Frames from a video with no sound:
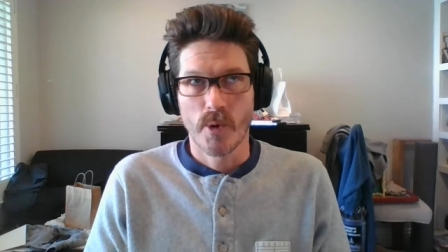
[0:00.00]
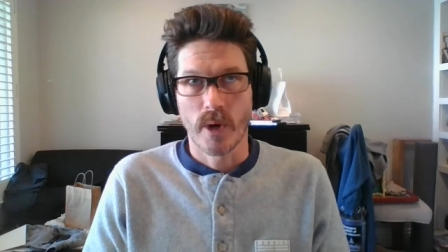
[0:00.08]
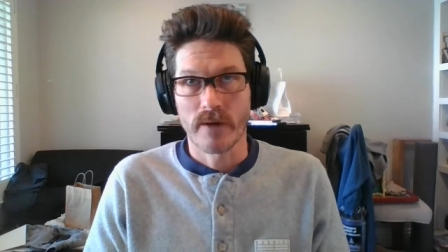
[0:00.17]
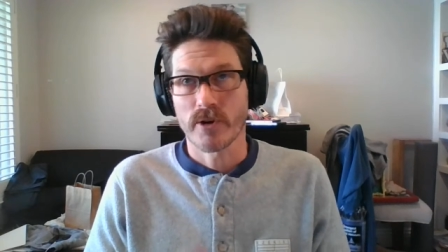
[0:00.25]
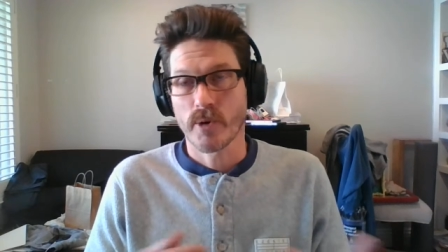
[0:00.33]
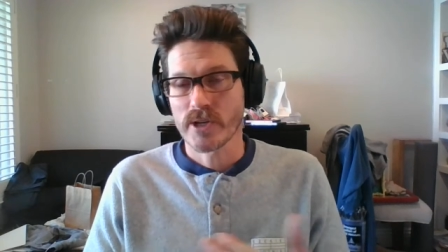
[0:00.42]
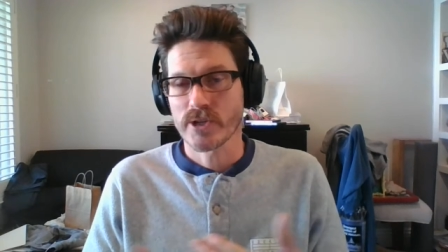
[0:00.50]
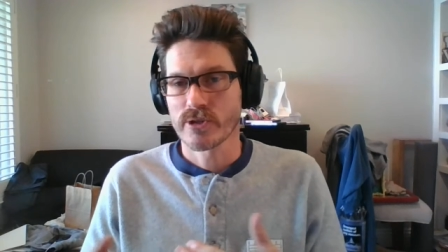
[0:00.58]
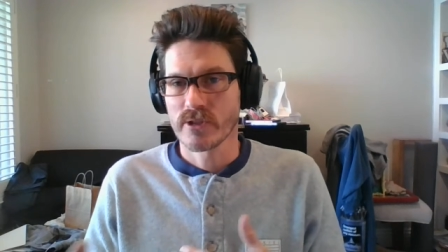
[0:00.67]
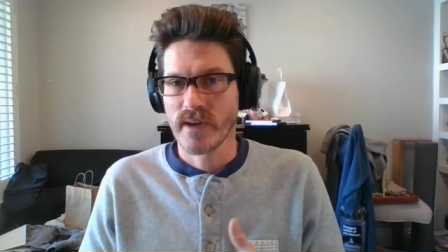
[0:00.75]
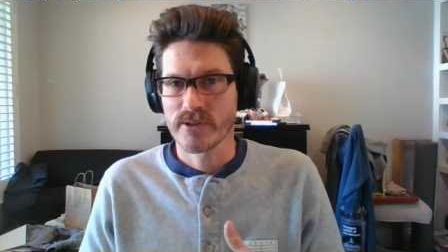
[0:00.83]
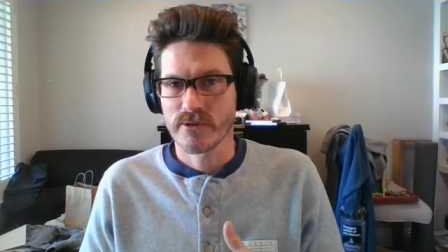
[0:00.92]
whatever questions
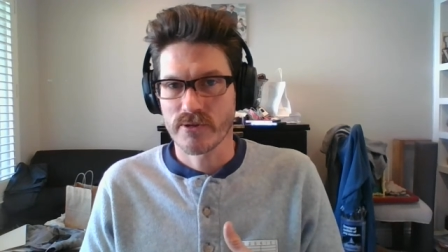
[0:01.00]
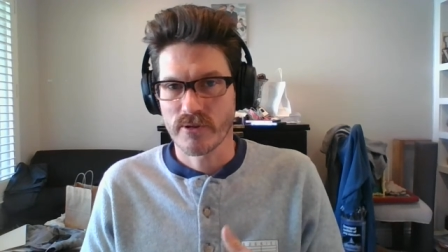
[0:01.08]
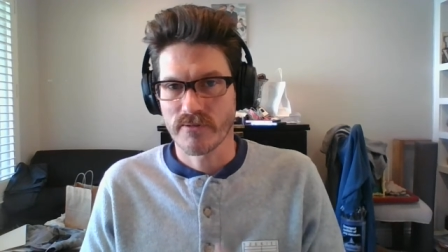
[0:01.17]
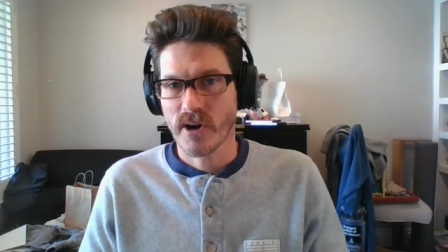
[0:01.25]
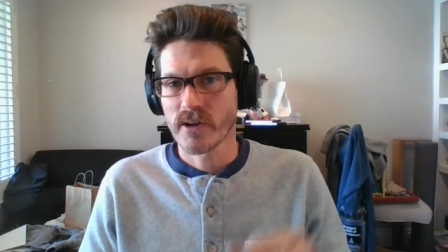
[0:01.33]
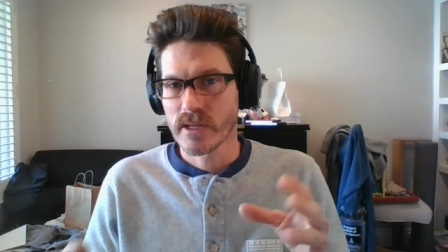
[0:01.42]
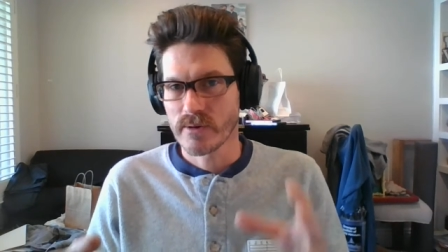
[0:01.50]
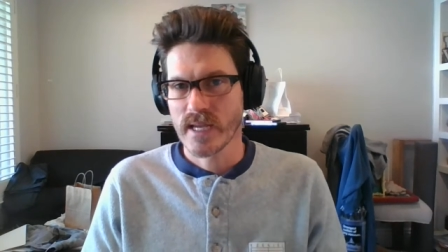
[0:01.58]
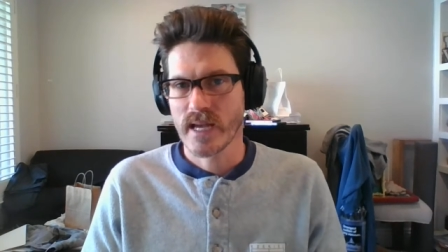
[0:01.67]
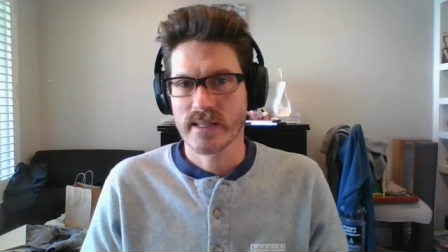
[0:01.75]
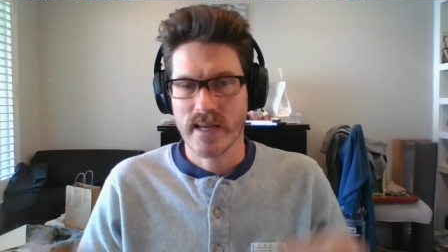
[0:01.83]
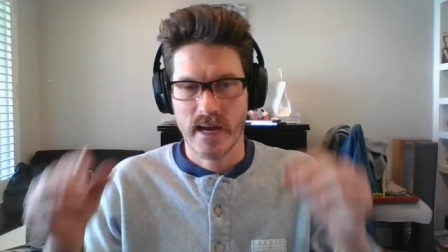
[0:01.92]
you've answered so far, they would
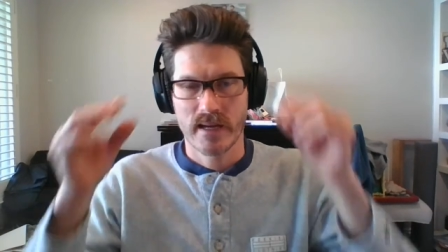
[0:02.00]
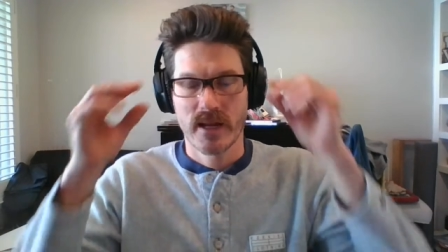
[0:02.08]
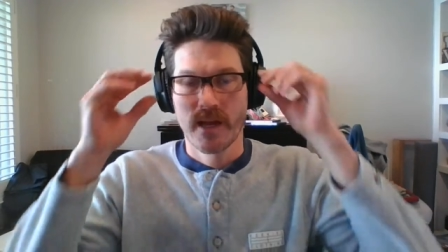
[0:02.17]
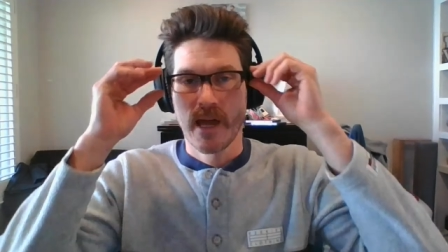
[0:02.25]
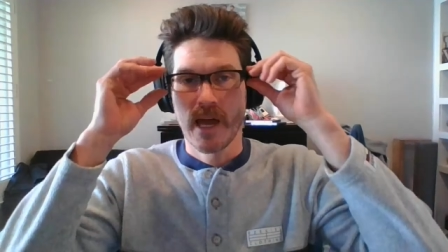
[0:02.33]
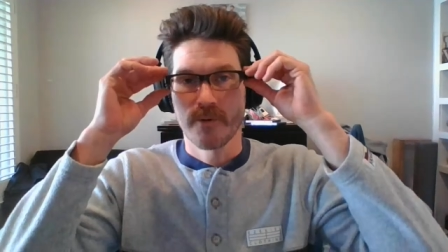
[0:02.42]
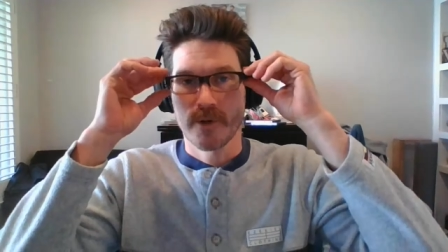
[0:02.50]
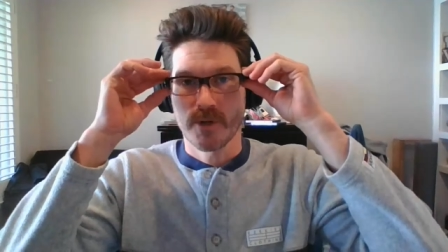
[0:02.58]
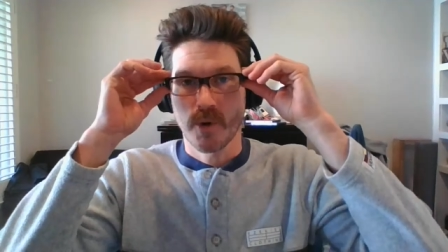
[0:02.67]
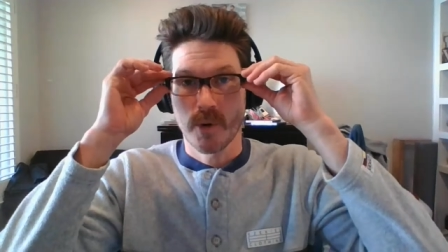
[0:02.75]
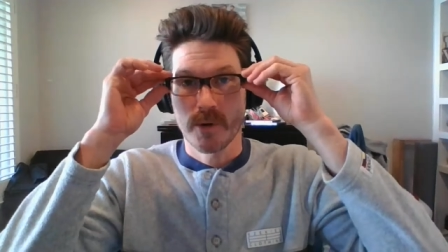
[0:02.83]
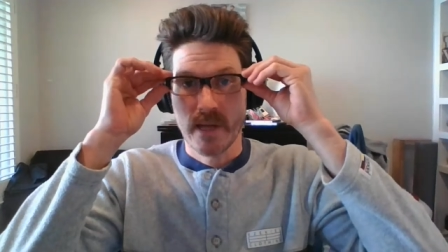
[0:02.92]
take that and
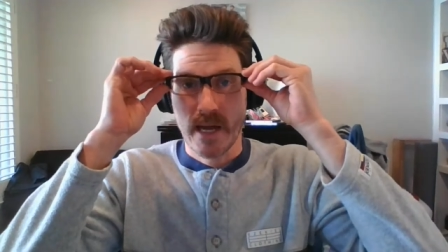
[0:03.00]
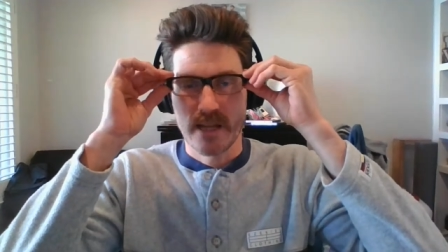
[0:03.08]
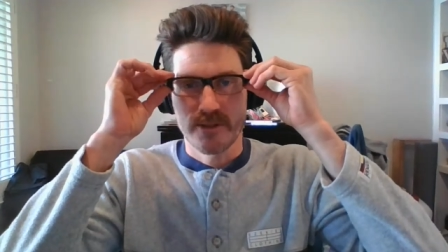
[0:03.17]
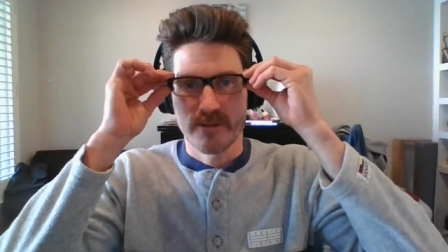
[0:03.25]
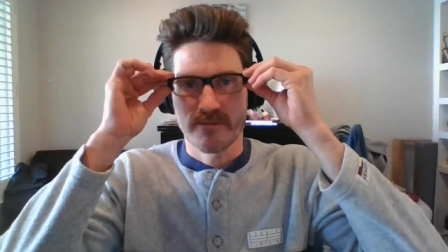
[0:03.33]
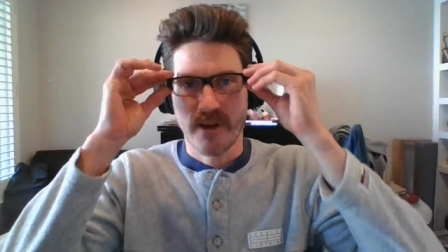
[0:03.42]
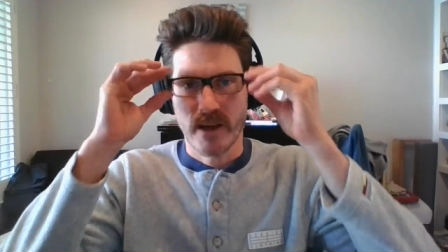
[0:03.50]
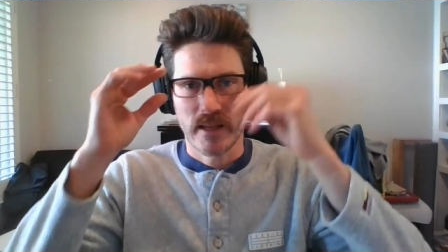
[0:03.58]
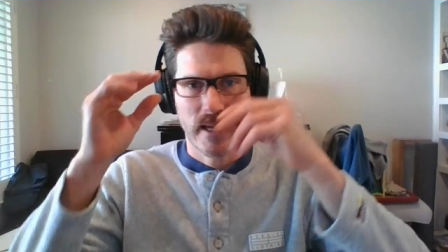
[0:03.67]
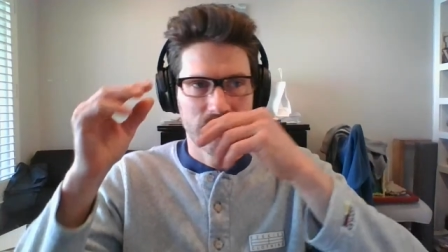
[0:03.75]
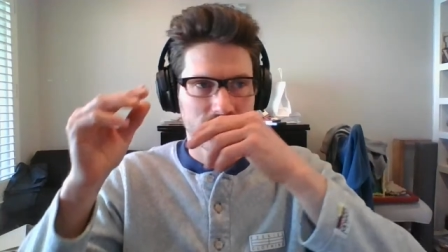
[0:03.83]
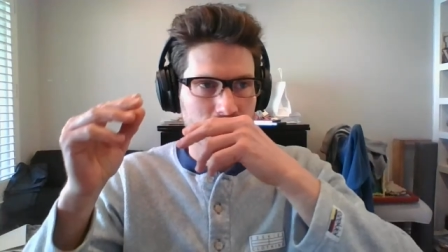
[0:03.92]
record that as your final
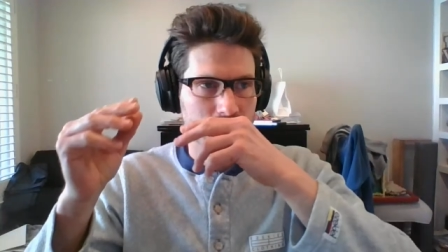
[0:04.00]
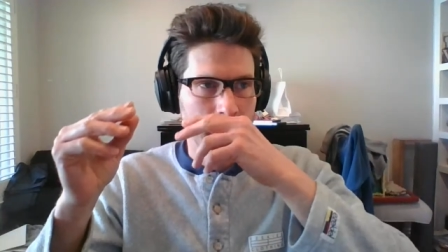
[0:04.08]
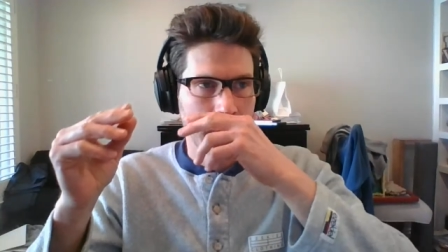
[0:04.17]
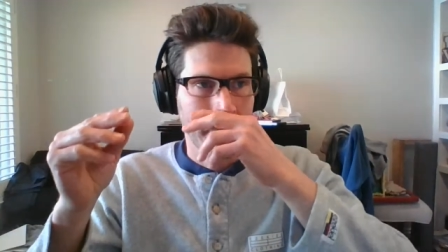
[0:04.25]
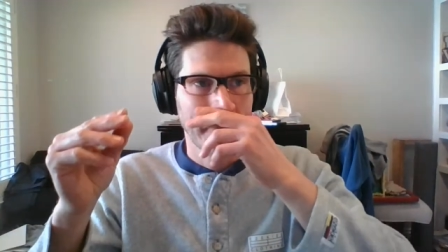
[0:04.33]
answers.